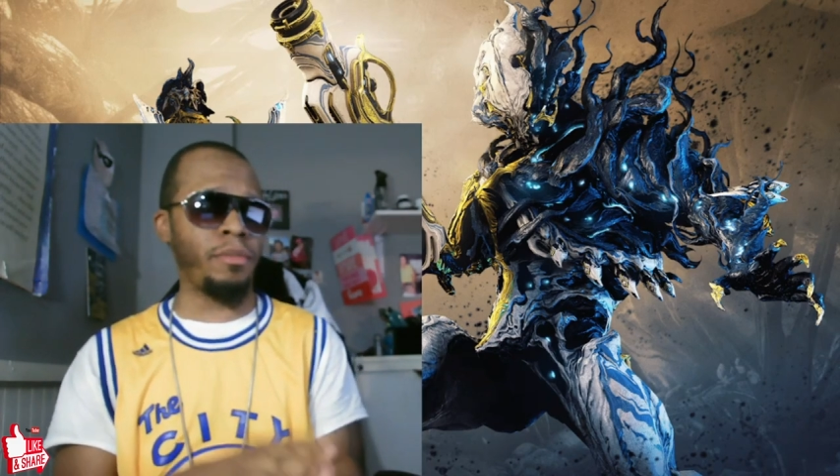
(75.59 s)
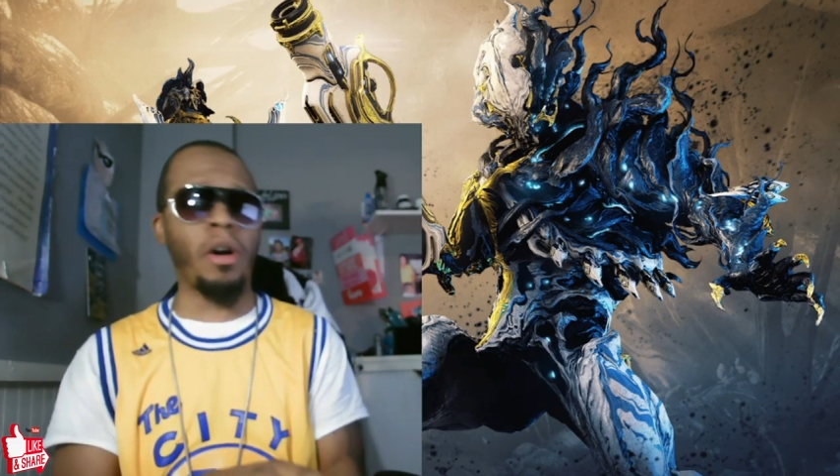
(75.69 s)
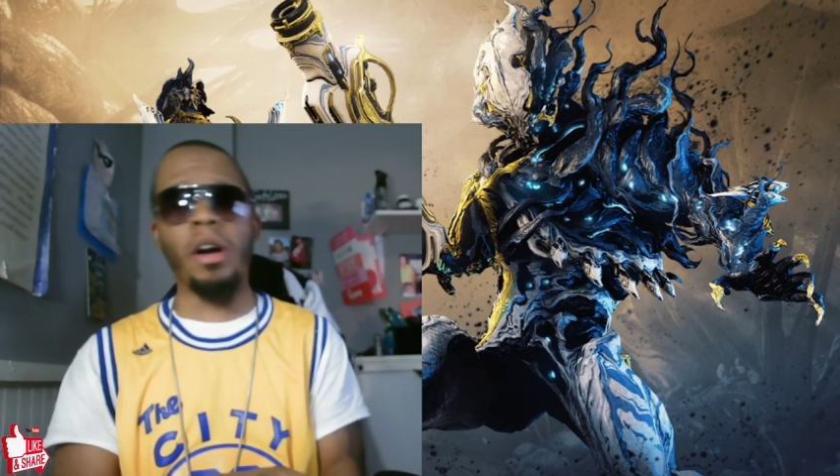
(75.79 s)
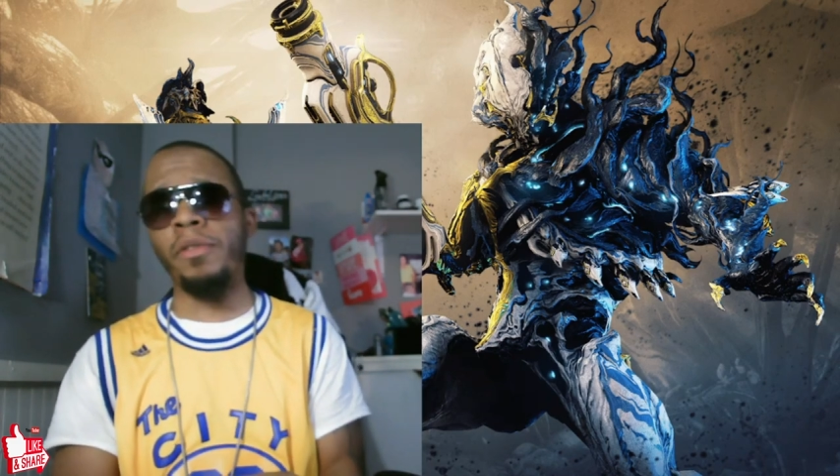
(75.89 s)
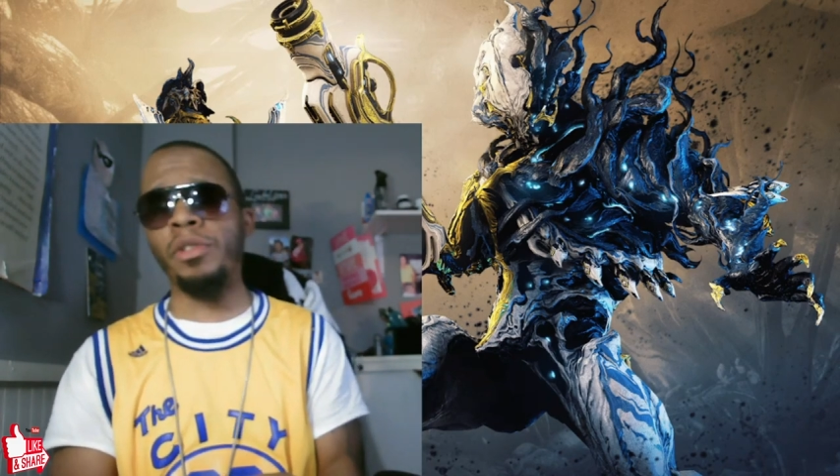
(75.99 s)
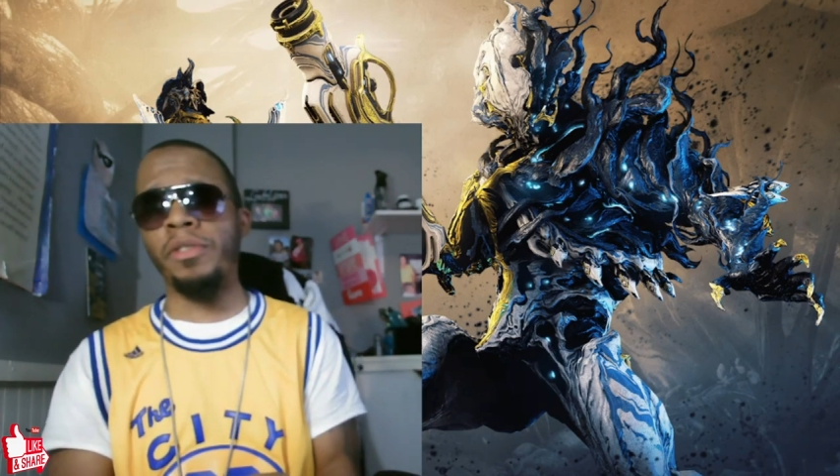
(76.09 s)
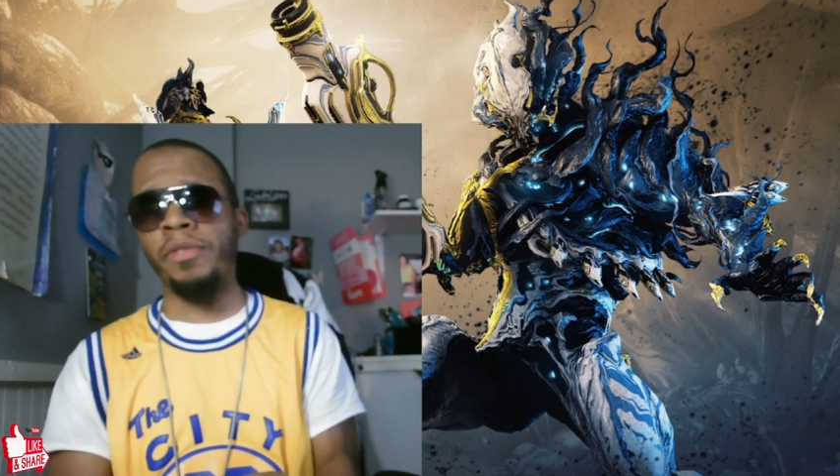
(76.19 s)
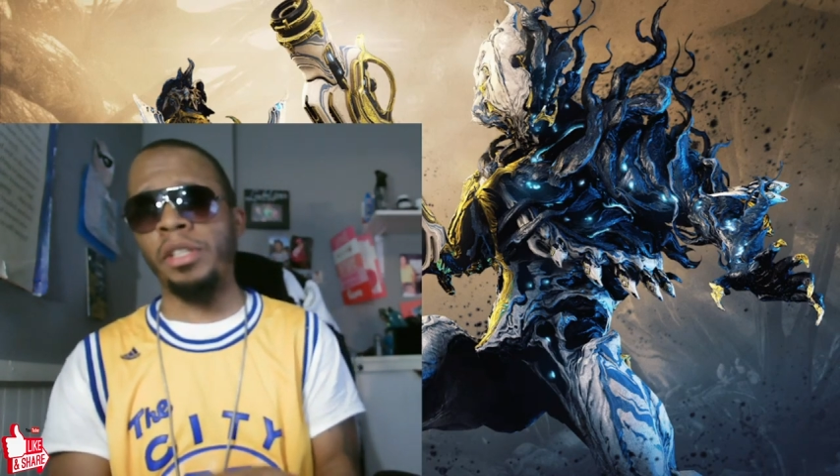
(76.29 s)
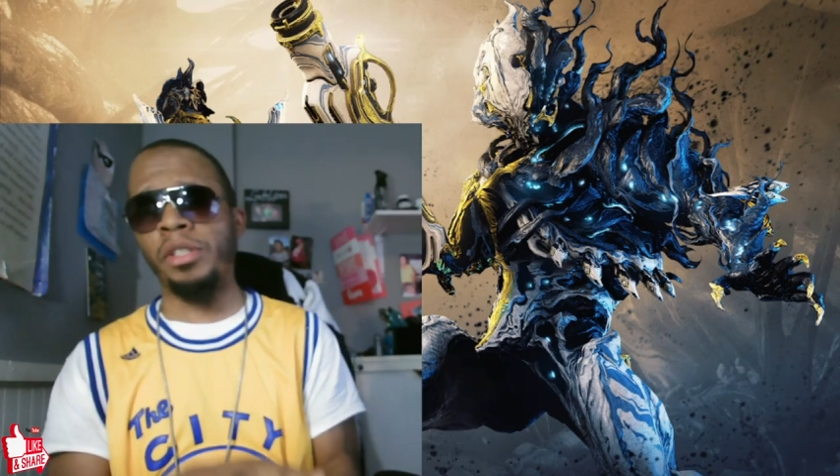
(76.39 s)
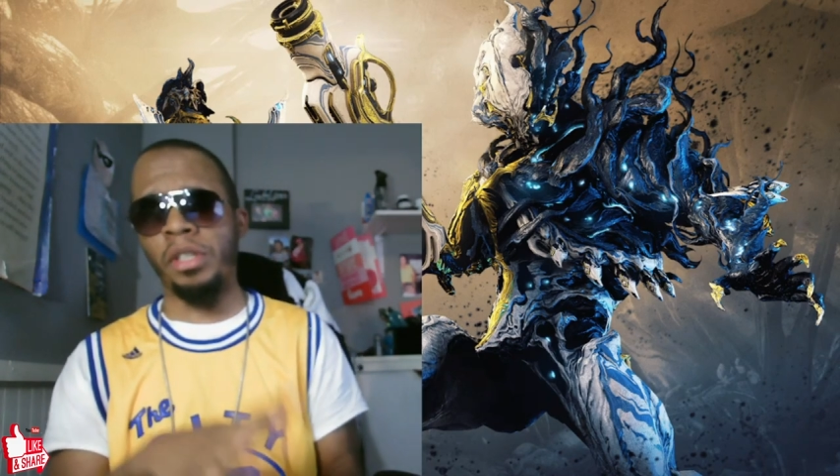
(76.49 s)
Marvel's
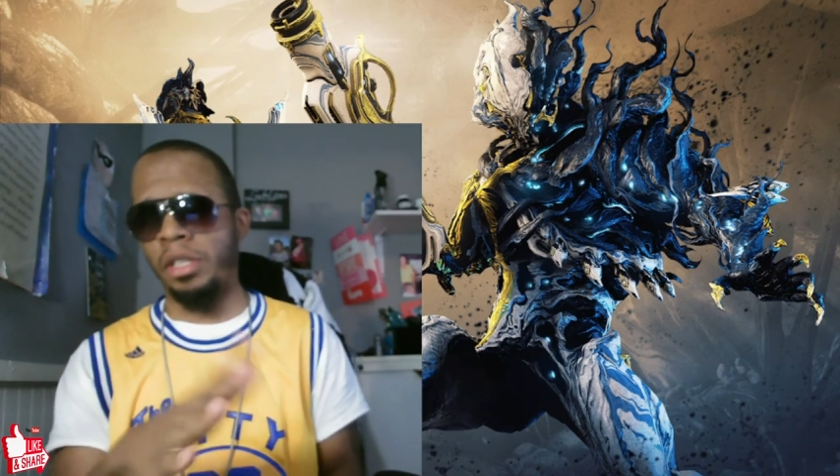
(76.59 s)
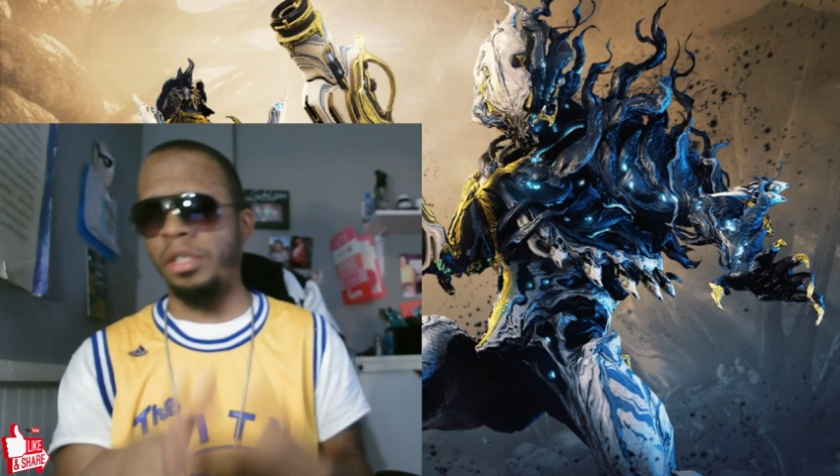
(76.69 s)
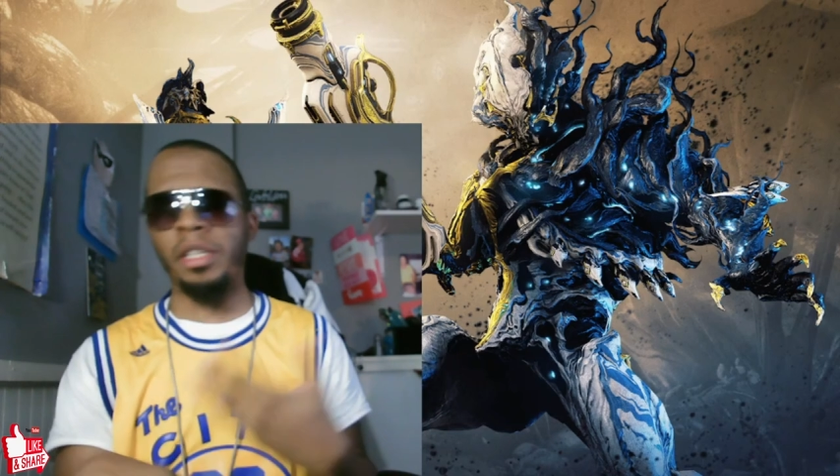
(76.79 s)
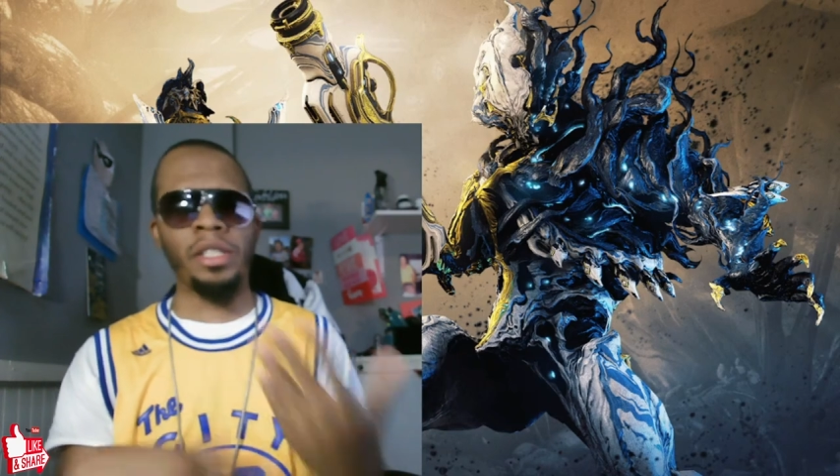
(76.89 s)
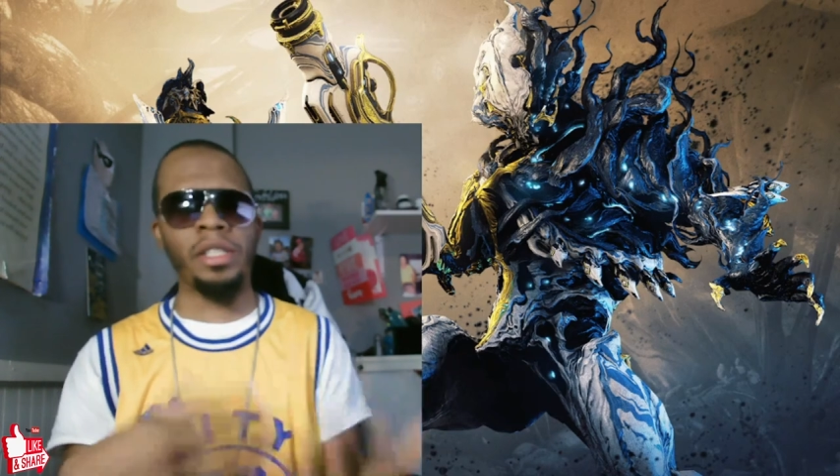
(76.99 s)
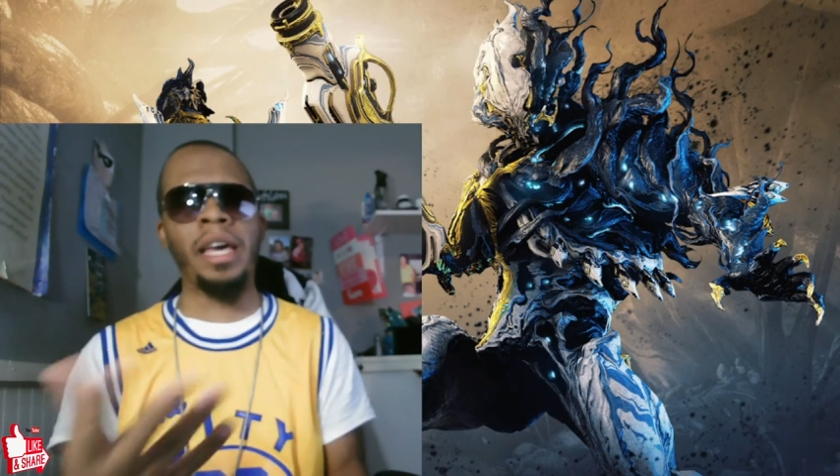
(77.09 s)
Avenger, because they just